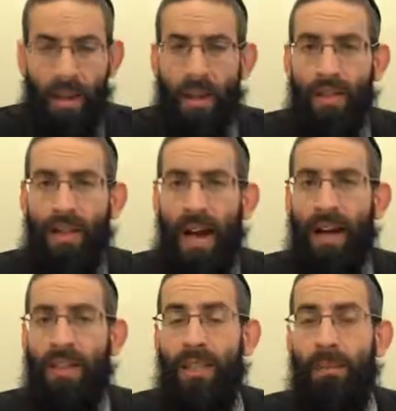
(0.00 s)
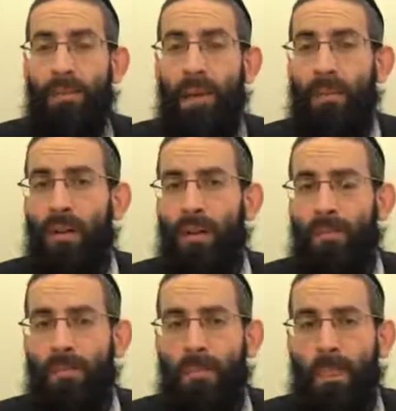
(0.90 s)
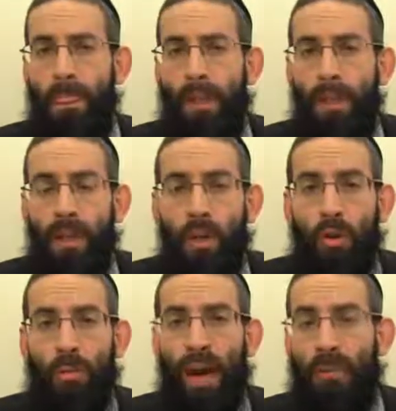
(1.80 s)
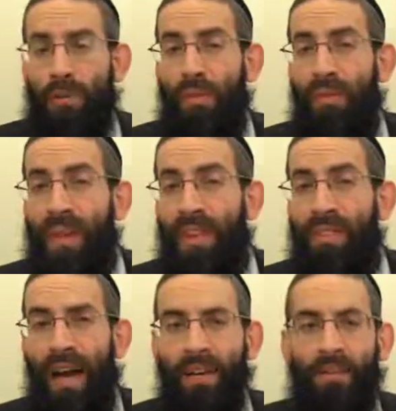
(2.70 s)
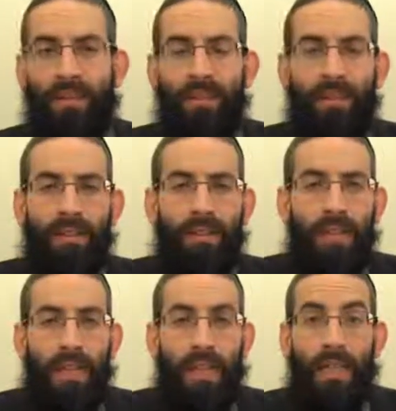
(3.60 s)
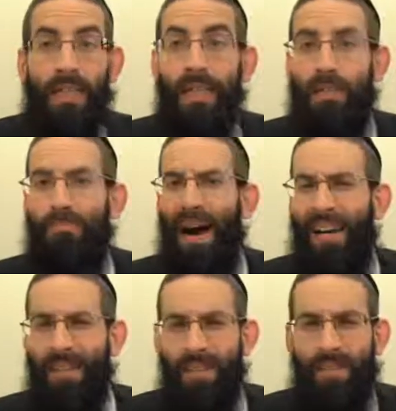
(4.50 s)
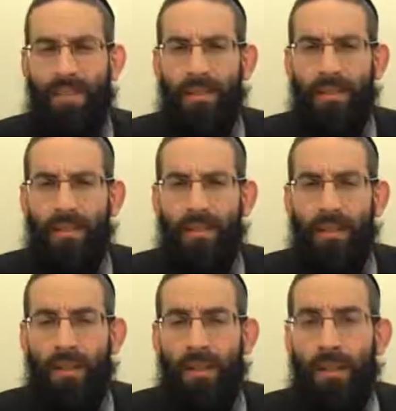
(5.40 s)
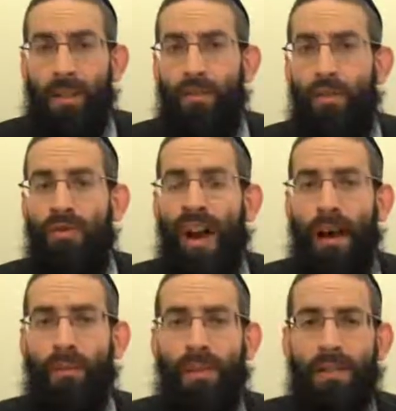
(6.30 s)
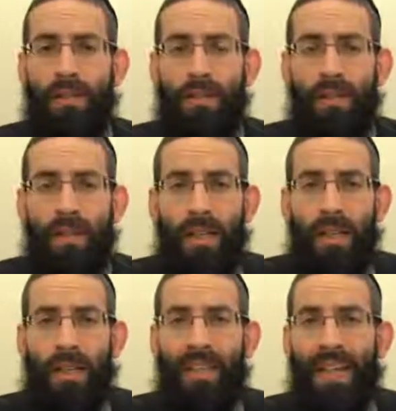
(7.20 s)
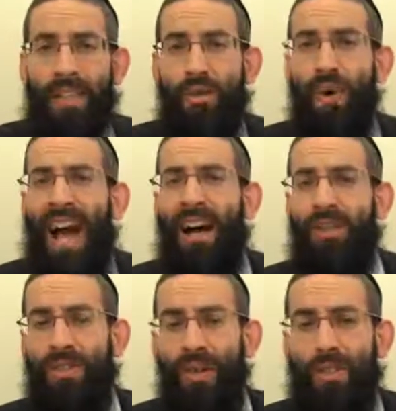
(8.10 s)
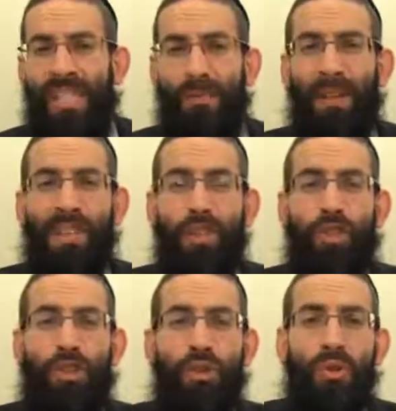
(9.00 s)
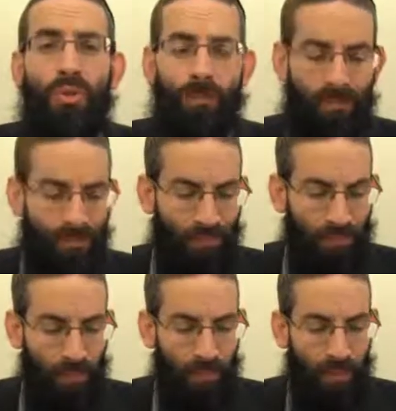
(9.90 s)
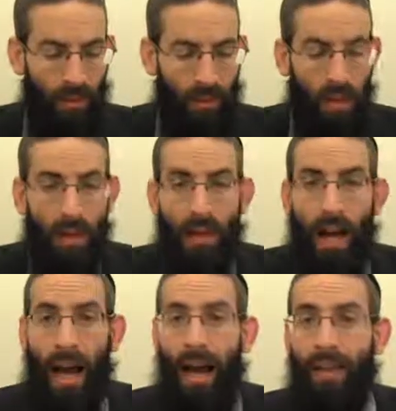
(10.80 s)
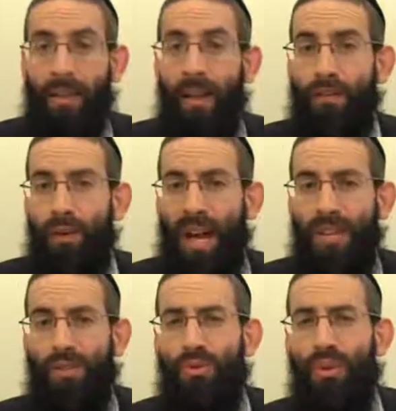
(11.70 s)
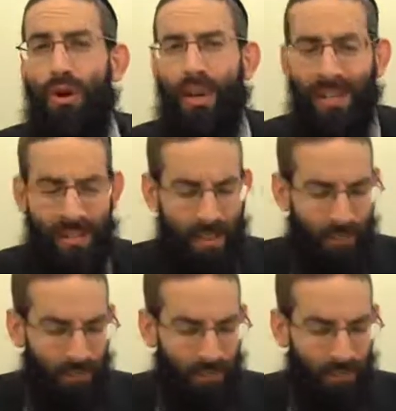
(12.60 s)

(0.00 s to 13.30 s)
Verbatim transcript: that people perhaps will think that in this bais live two families. It contains two households, it's split into two, and therefore it has two doorways.